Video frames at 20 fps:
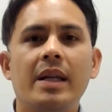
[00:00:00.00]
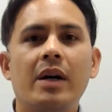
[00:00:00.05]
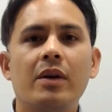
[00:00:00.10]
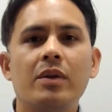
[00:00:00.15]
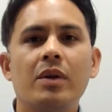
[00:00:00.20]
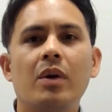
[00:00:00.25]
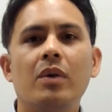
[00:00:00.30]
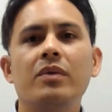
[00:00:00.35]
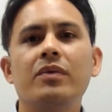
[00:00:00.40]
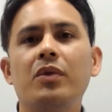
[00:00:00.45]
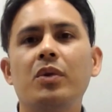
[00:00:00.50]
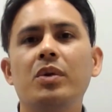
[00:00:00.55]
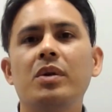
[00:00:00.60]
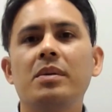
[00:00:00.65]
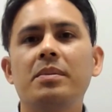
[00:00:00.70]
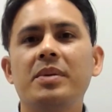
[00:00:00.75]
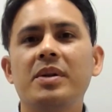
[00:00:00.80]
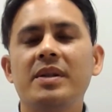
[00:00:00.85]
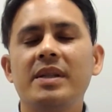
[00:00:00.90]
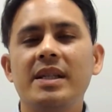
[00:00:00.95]
Now, known
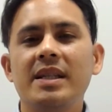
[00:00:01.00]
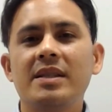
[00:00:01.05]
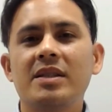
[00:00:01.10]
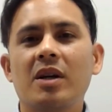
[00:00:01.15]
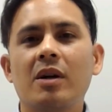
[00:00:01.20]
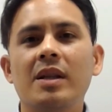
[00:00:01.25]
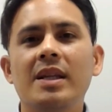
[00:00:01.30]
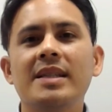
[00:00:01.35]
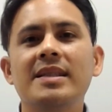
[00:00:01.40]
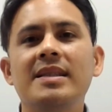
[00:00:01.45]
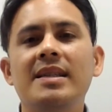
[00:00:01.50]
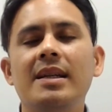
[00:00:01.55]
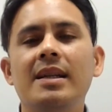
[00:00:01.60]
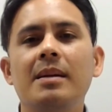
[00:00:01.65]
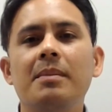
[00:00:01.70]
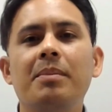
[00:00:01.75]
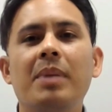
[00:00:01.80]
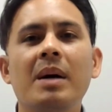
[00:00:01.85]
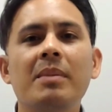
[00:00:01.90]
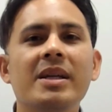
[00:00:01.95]
vulnerabilities are listed
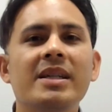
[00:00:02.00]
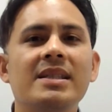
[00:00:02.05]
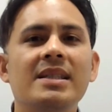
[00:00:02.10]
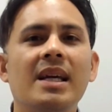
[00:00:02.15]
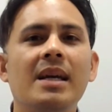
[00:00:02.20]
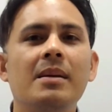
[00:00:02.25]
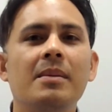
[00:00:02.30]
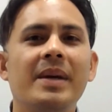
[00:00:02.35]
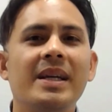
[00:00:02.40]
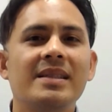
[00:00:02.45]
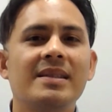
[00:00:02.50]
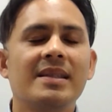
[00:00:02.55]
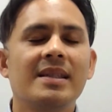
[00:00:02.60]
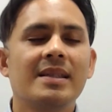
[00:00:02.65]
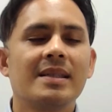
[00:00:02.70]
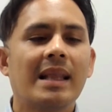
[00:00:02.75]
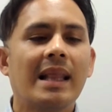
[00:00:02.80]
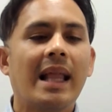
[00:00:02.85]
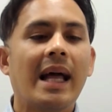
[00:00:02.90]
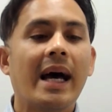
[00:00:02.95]
in public
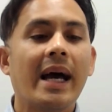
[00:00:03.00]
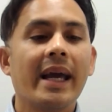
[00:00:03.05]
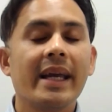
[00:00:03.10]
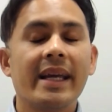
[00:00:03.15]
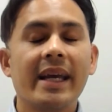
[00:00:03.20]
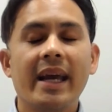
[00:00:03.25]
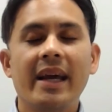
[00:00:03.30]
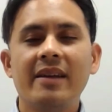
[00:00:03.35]
databases like